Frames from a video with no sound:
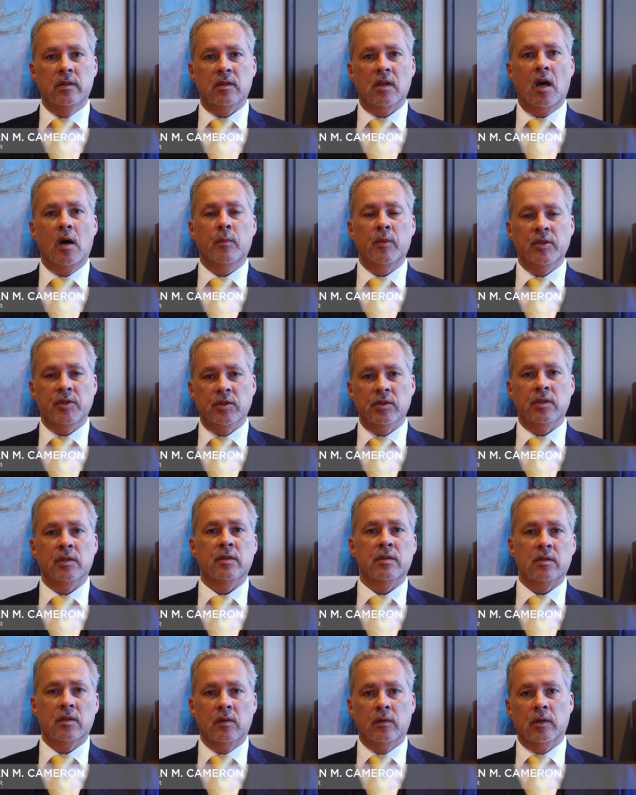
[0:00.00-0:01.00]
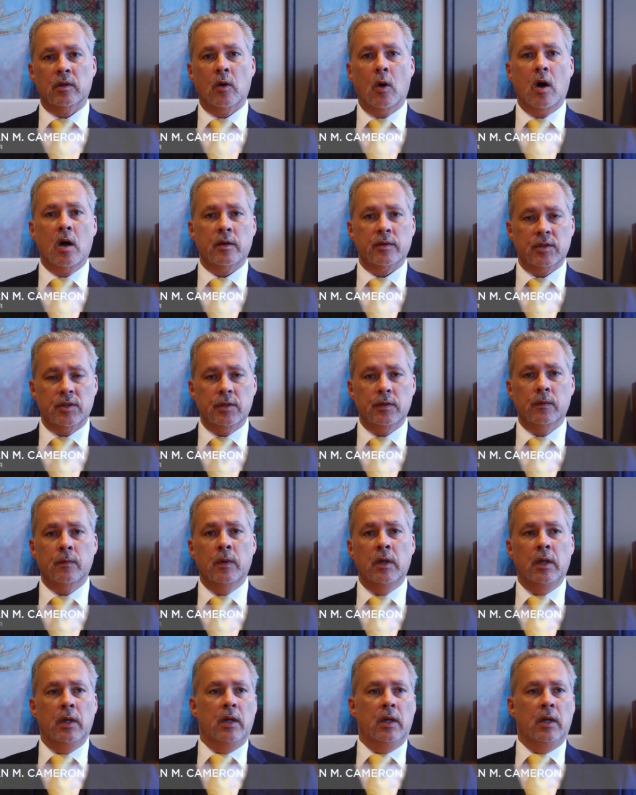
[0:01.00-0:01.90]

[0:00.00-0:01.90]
is how much it is going to cost you.